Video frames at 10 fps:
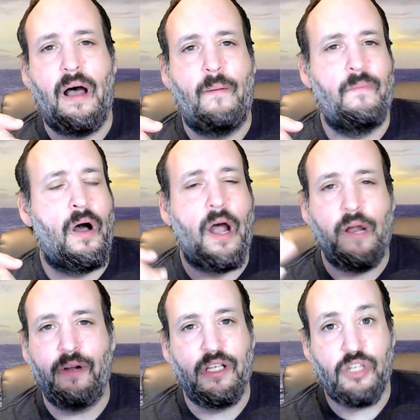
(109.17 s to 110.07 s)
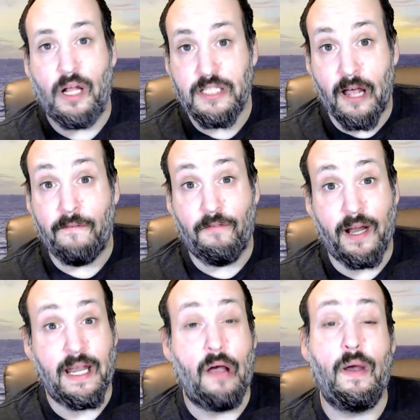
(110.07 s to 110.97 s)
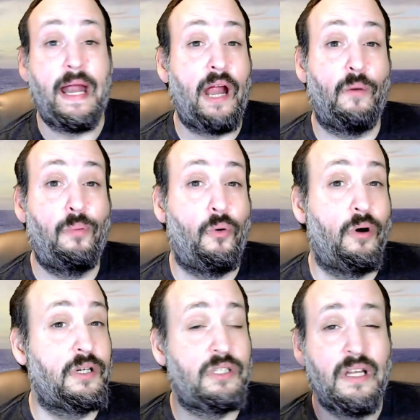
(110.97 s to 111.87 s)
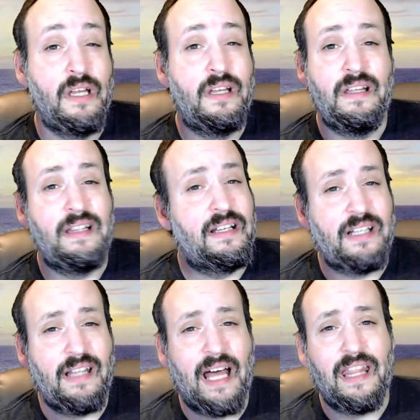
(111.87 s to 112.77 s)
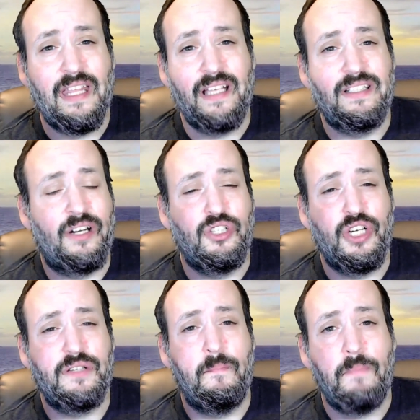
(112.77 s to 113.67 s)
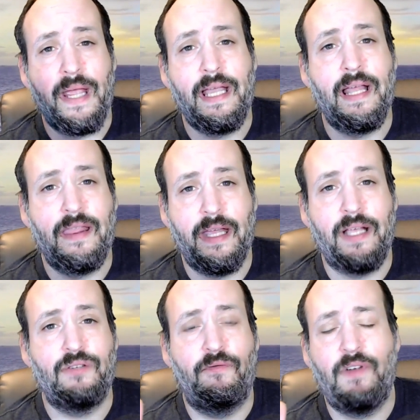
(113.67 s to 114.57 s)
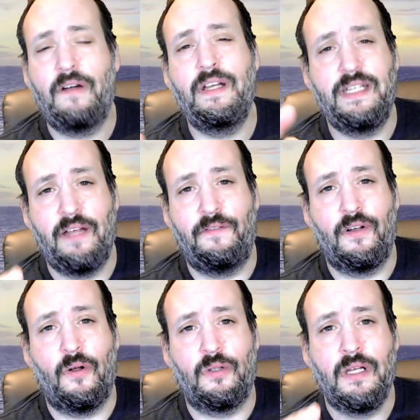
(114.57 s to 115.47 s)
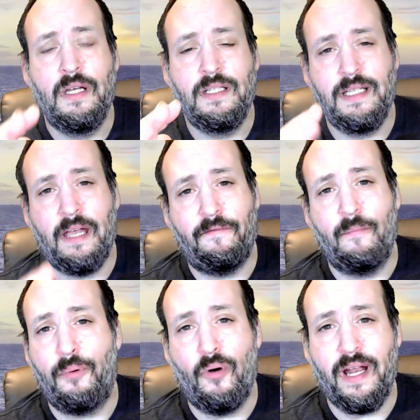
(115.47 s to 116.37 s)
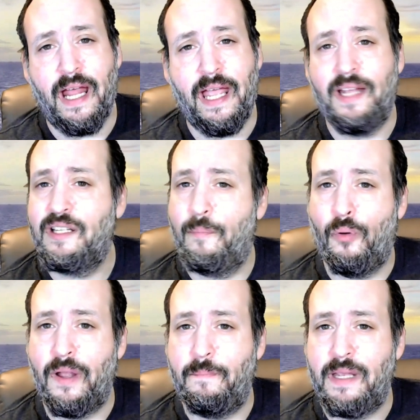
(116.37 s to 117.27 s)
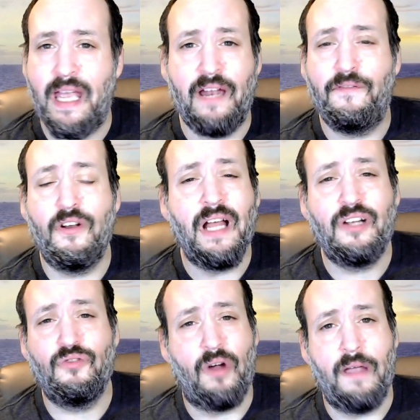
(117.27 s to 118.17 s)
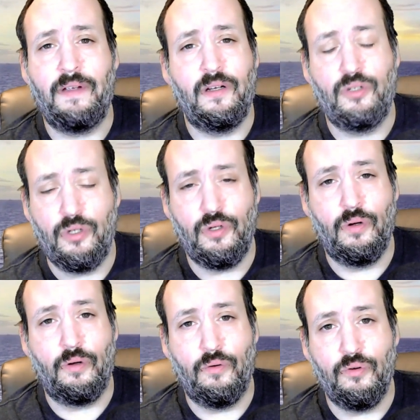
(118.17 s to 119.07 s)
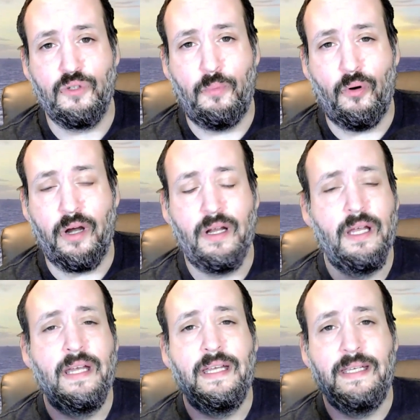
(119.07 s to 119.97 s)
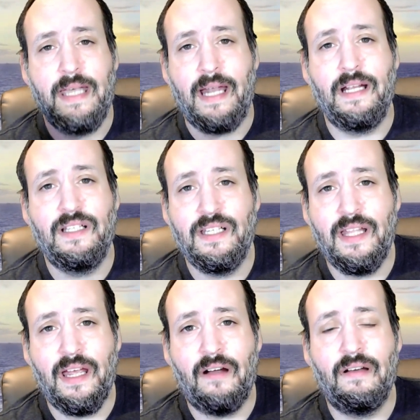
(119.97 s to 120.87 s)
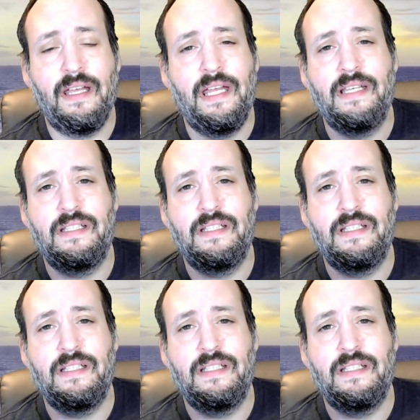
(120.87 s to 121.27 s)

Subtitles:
Hiring is tough right now at airports. There's a lot of things that are just making things very difficult to get from point A to point B. And if you're not driving to your cruise port, getting to there is